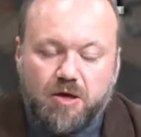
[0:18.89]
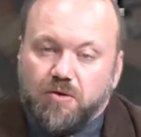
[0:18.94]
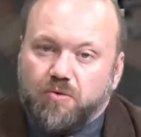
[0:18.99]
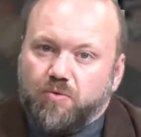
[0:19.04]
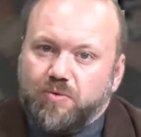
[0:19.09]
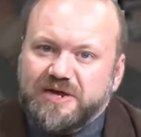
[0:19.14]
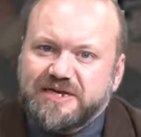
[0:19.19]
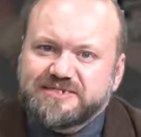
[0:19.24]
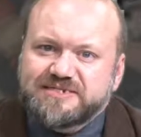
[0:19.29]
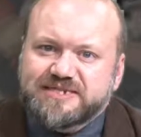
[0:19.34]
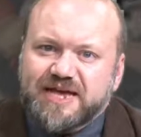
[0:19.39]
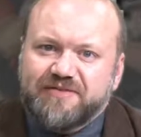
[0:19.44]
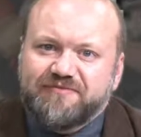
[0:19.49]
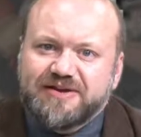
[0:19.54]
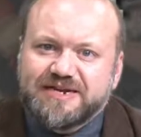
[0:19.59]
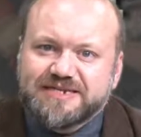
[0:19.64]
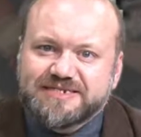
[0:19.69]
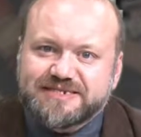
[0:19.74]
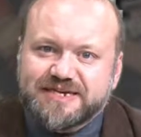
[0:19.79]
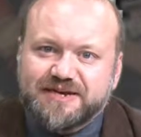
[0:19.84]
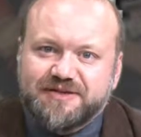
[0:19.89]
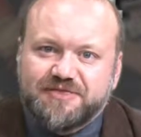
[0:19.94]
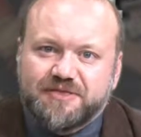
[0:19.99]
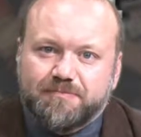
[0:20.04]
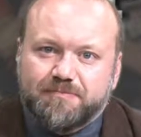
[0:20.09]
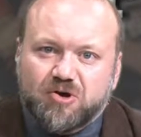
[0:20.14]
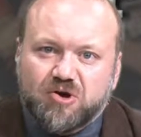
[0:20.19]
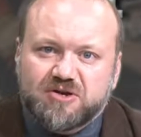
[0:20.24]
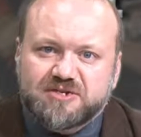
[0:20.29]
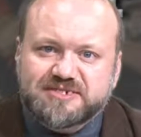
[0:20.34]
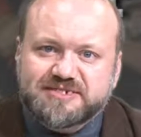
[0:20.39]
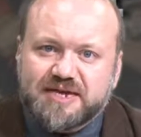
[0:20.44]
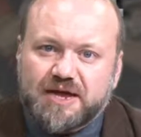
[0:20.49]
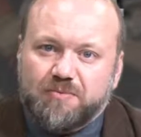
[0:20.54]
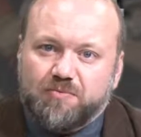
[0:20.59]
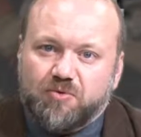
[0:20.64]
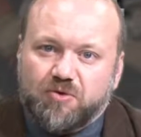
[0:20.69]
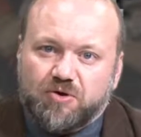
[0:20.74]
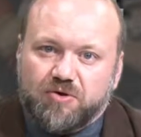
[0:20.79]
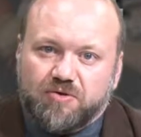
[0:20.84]
Week 7 is in the books,
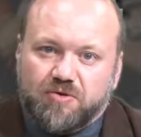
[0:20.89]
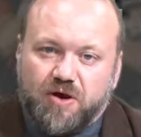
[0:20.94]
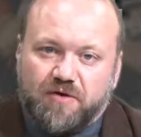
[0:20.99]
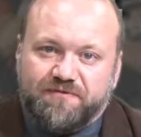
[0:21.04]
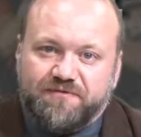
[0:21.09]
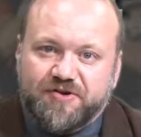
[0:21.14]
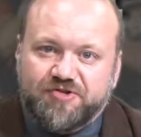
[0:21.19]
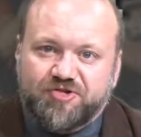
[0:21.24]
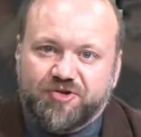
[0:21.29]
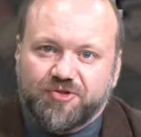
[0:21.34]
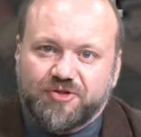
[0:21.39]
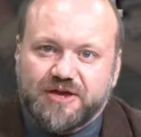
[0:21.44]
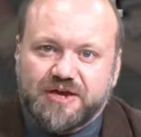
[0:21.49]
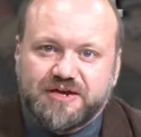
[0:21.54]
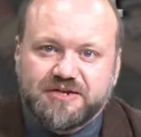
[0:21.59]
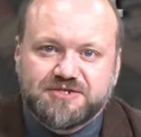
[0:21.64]
and we're officially